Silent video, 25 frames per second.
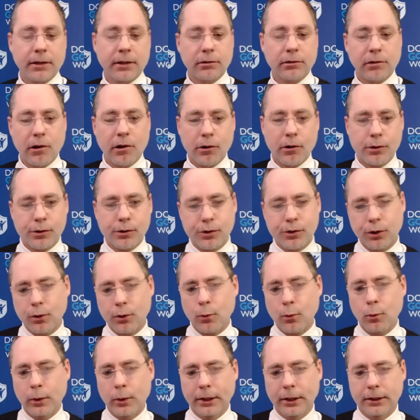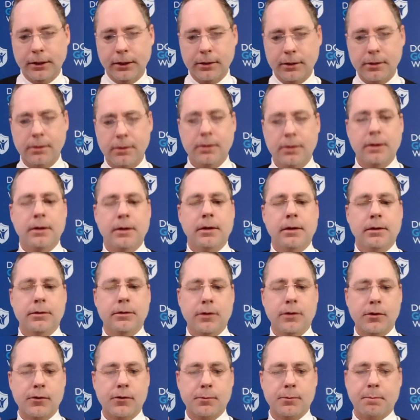as long as you're willing
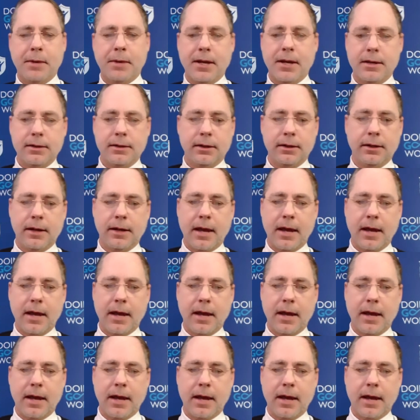to spend an